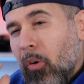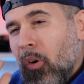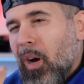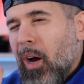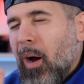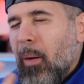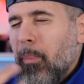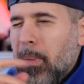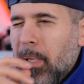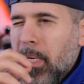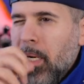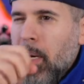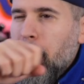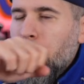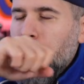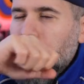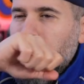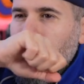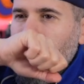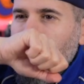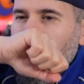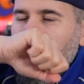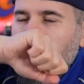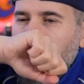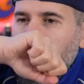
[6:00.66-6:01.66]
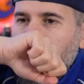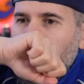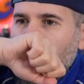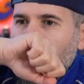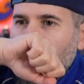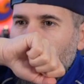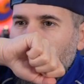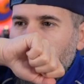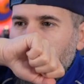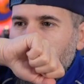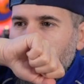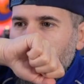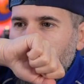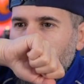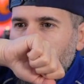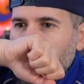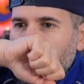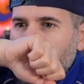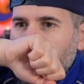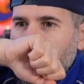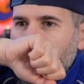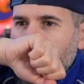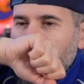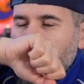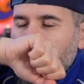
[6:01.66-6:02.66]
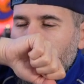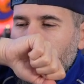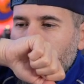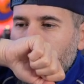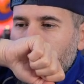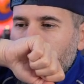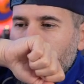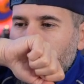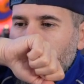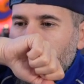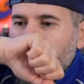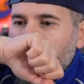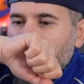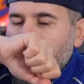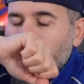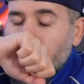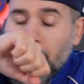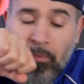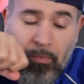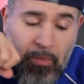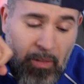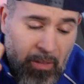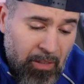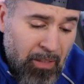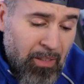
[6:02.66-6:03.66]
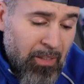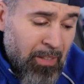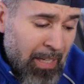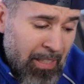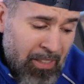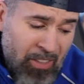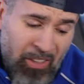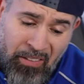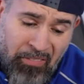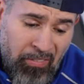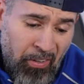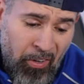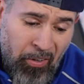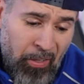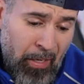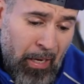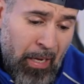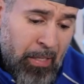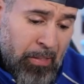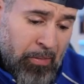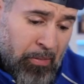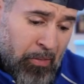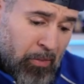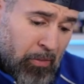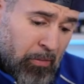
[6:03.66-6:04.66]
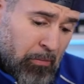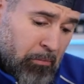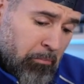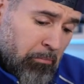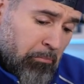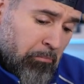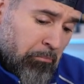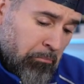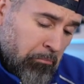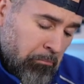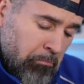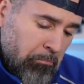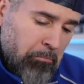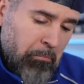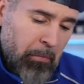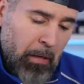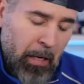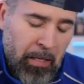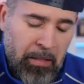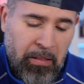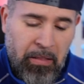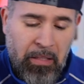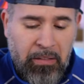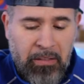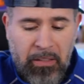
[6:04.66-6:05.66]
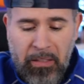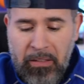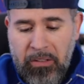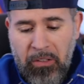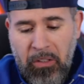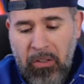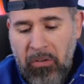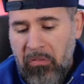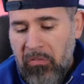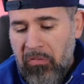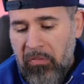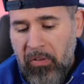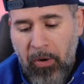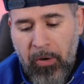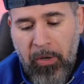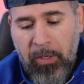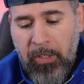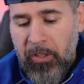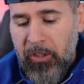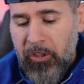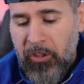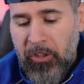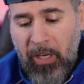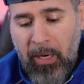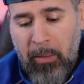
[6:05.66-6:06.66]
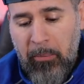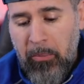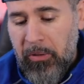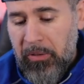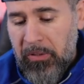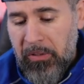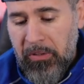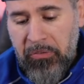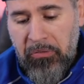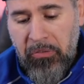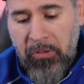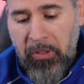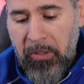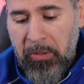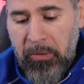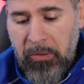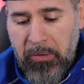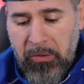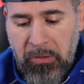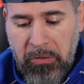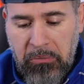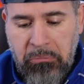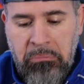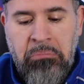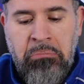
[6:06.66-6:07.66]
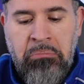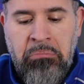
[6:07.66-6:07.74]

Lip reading: coming up a little bit more. This is actually very nice. I think they did a very good job on this fragrance.